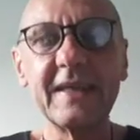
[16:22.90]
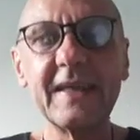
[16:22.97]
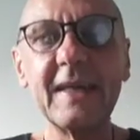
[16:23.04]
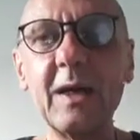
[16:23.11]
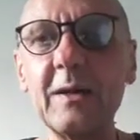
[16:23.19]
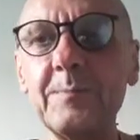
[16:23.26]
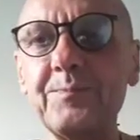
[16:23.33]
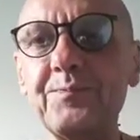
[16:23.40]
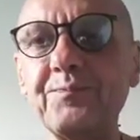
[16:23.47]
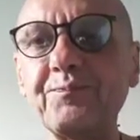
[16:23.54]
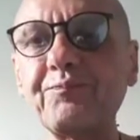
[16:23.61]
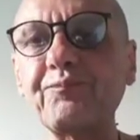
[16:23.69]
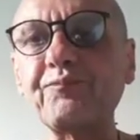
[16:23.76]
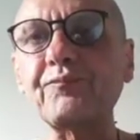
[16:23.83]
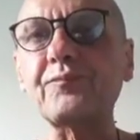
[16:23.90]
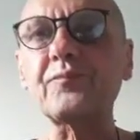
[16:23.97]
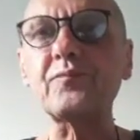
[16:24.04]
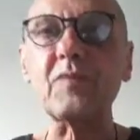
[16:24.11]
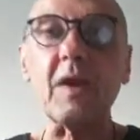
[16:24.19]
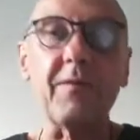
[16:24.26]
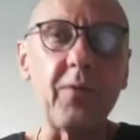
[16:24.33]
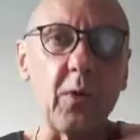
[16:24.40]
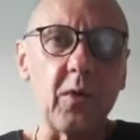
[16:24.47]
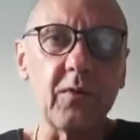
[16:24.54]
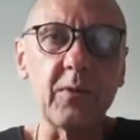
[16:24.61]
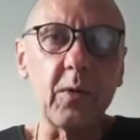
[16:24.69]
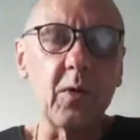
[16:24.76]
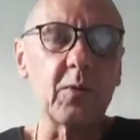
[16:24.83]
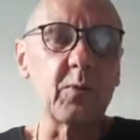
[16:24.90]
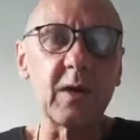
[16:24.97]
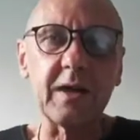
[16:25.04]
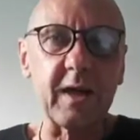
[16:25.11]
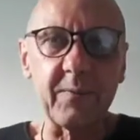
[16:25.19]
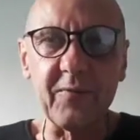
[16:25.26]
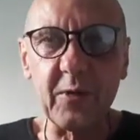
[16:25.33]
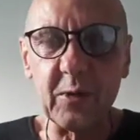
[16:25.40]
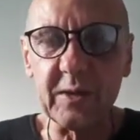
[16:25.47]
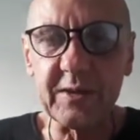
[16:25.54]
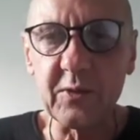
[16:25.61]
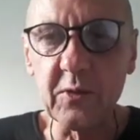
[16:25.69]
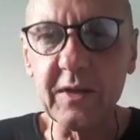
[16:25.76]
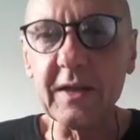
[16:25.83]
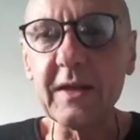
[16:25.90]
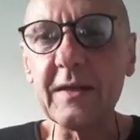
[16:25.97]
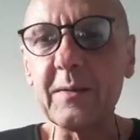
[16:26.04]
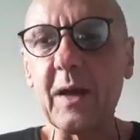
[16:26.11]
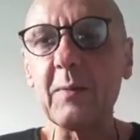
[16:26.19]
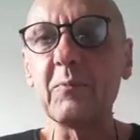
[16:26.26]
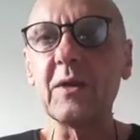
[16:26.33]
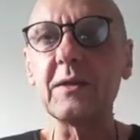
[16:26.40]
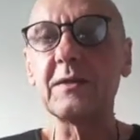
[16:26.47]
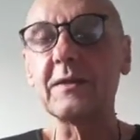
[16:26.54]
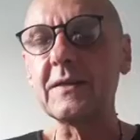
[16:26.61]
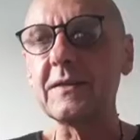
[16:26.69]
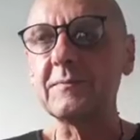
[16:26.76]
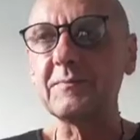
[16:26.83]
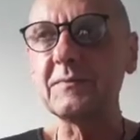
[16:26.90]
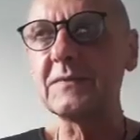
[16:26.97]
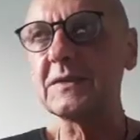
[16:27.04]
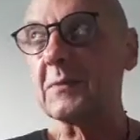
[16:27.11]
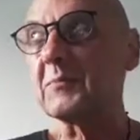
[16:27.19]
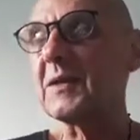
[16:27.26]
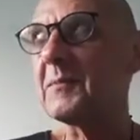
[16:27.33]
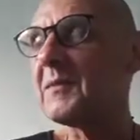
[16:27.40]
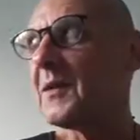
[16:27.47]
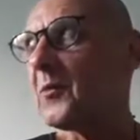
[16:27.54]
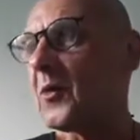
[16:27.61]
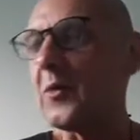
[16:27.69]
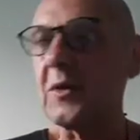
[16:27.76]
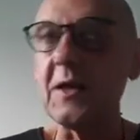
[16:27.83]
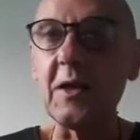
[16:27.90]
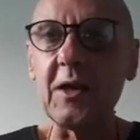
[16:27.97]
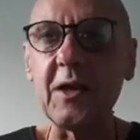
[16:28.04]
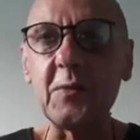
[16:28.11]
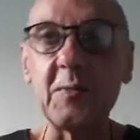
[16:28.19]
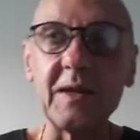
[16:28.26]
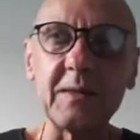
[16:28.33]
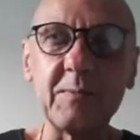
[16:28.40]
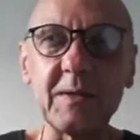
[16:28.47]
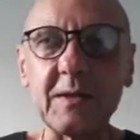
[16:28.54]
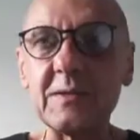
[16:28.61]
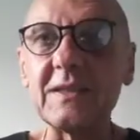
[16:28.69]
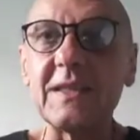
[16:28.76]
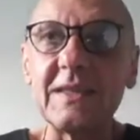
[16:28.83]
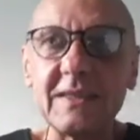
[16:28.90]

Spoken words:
For all will come very soon. I'm not, sometimes I worry a little bit because